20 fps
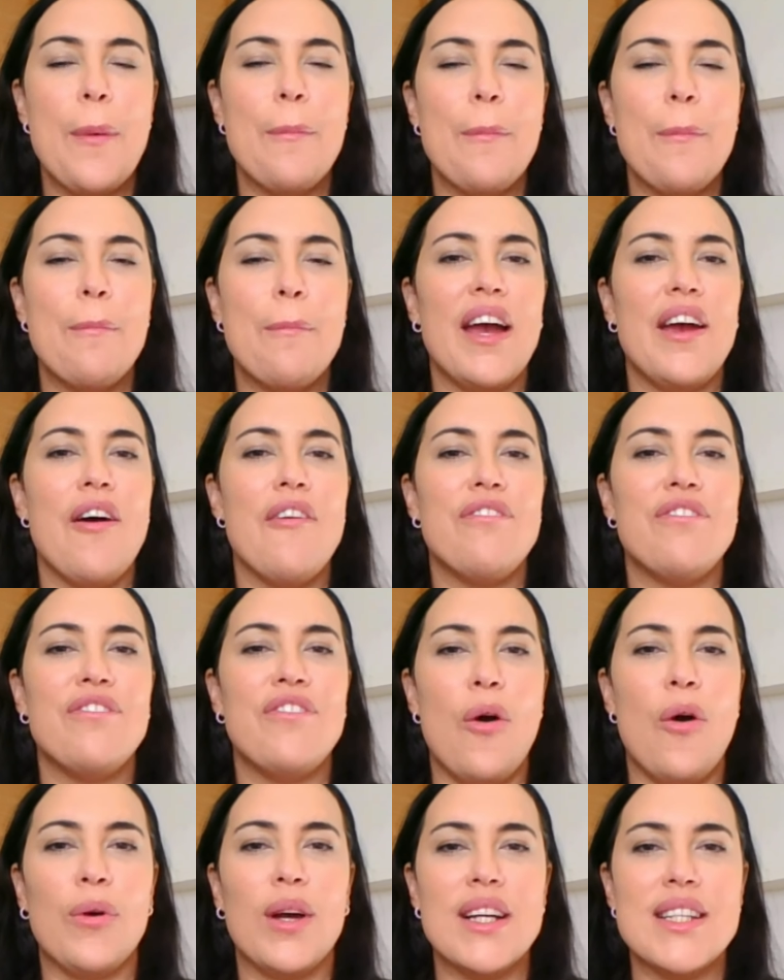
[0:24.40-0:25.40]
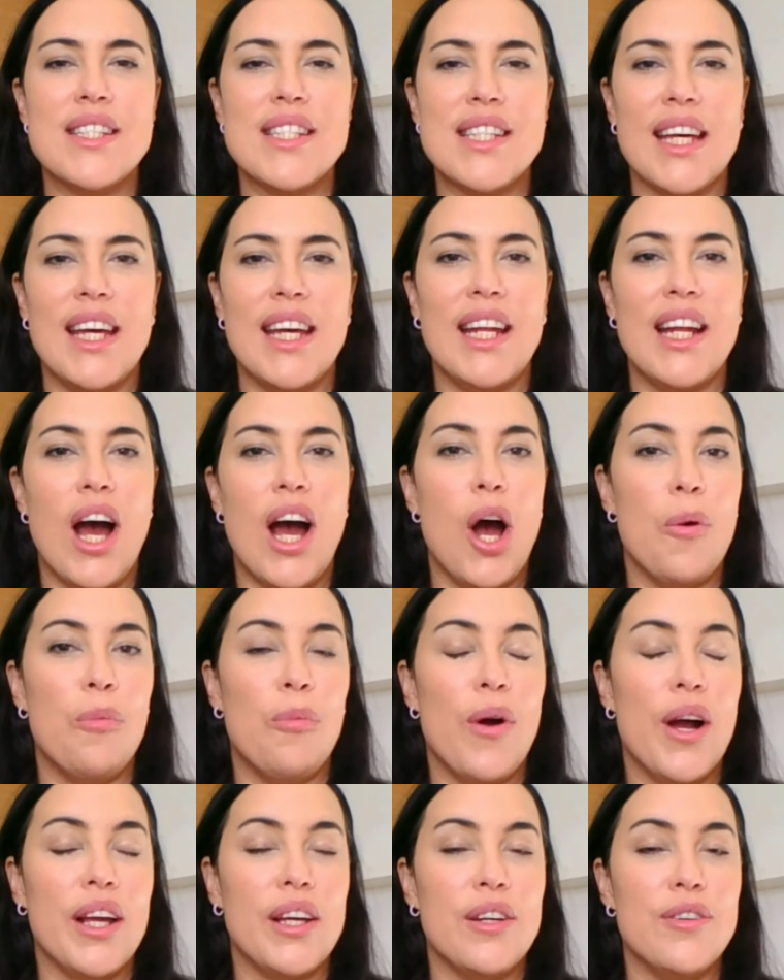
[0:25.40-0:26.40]
By focusing
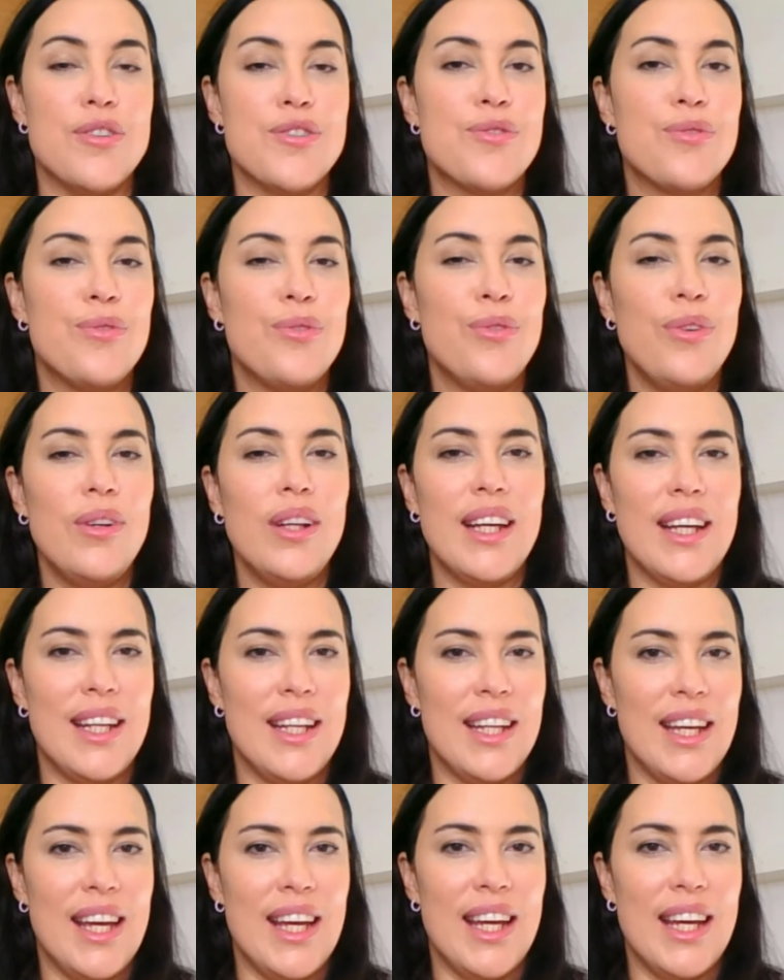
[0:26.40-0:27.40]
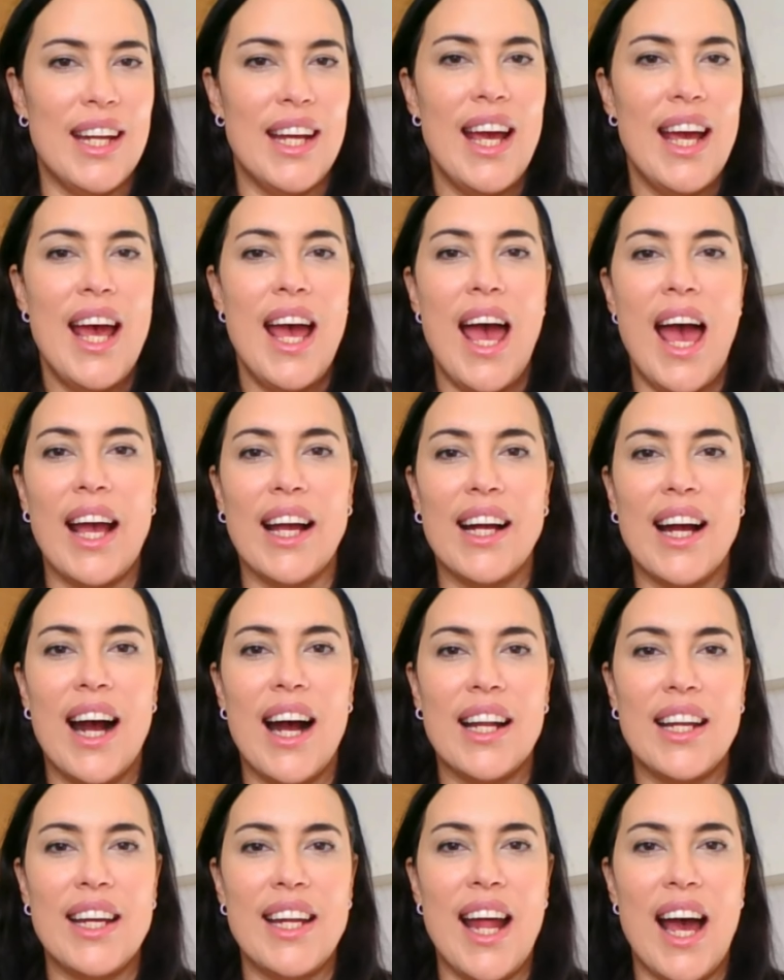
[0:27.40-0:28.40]
on what you truly need and
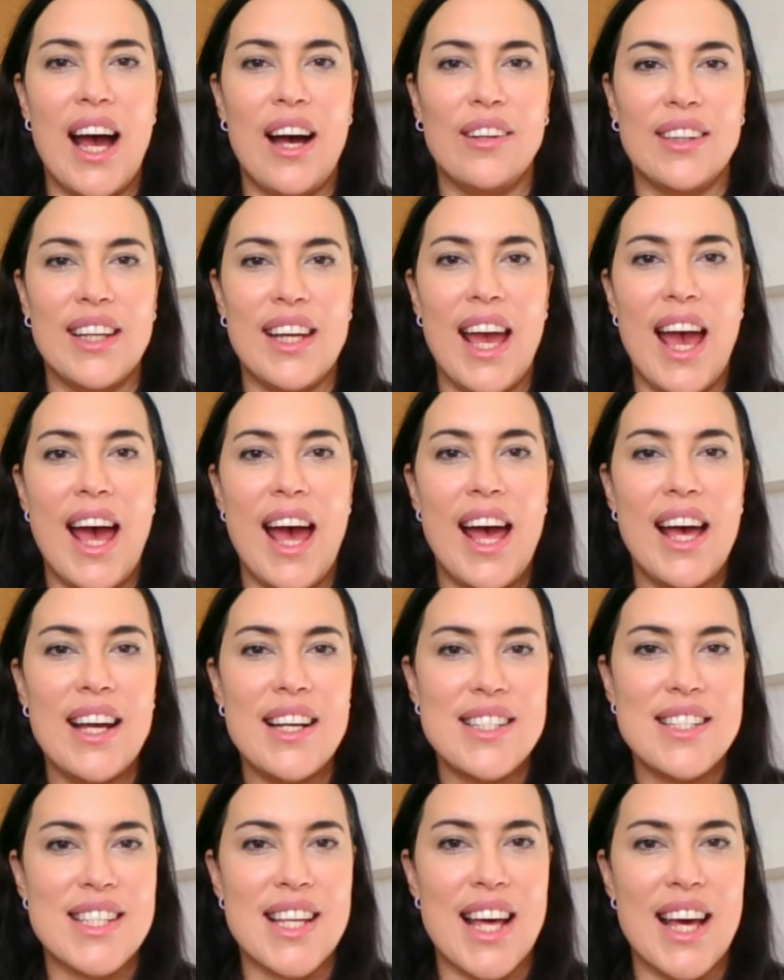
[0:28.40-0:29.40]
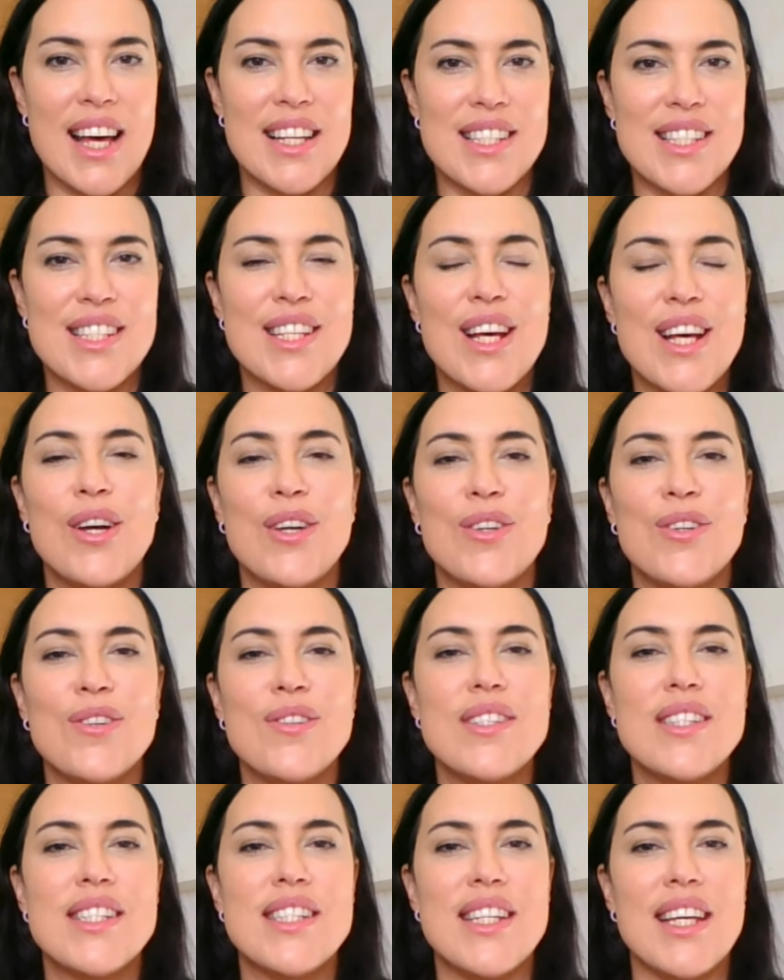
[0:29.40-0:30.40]
cutting out the excess,
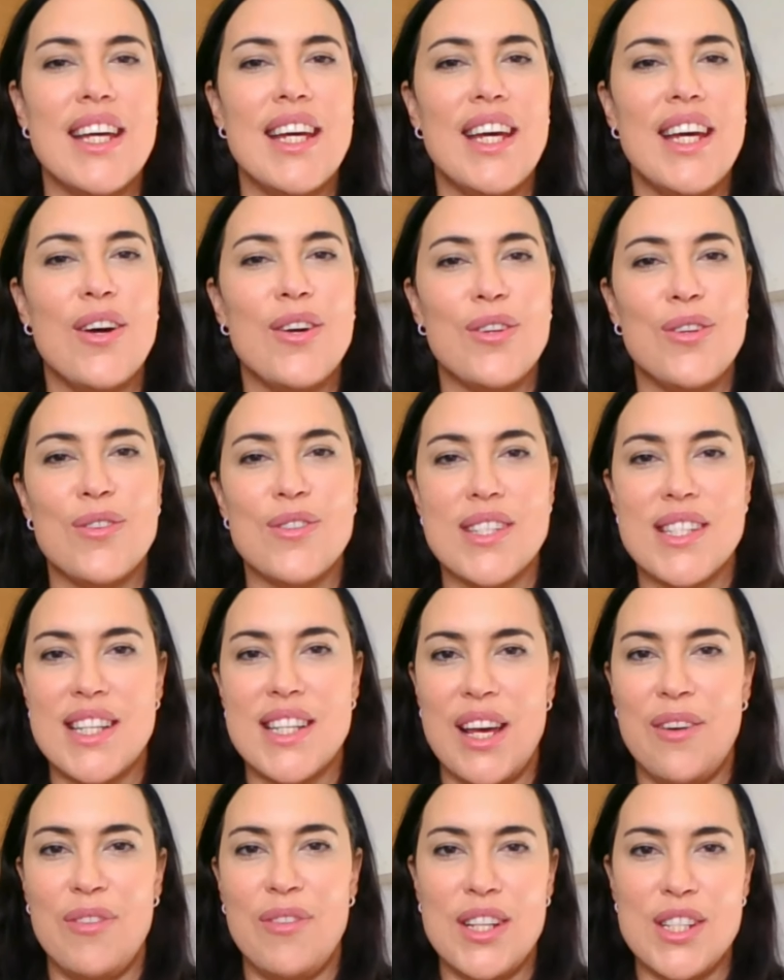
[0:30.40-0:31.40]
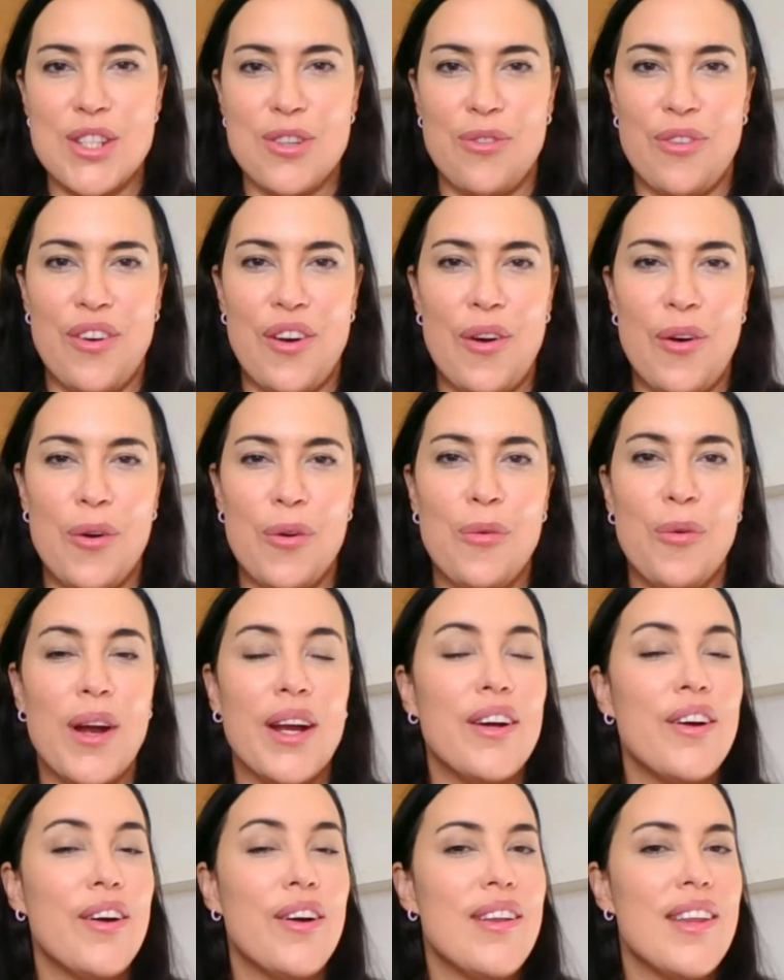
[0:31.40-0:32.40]
you'll see your savings grow
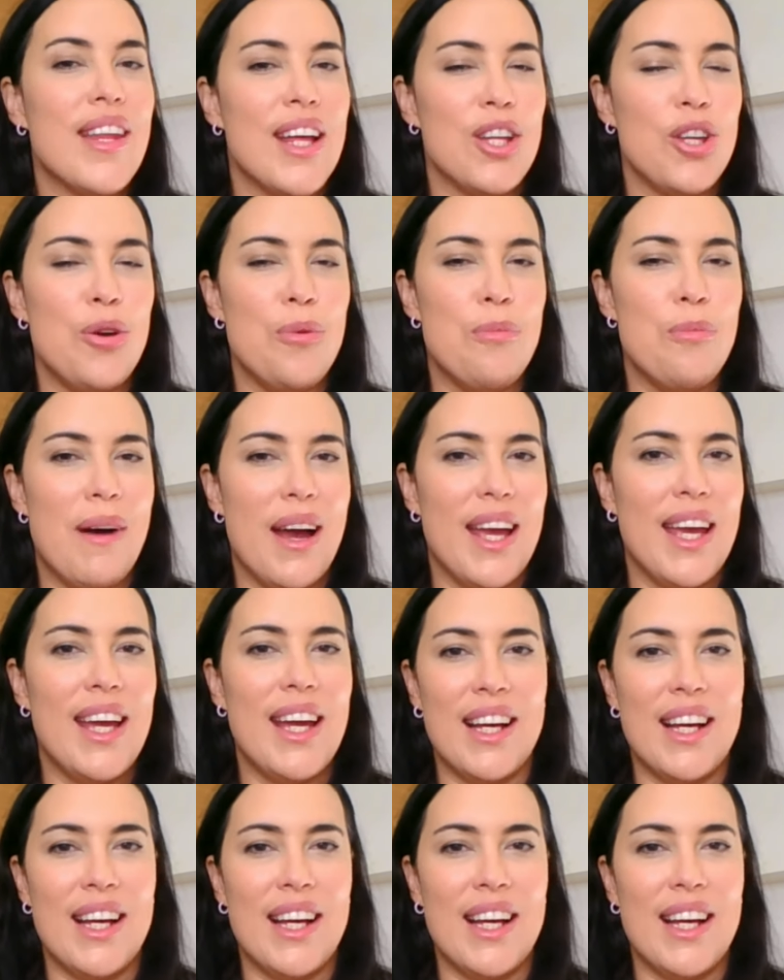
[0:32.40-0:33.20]
quicker than you might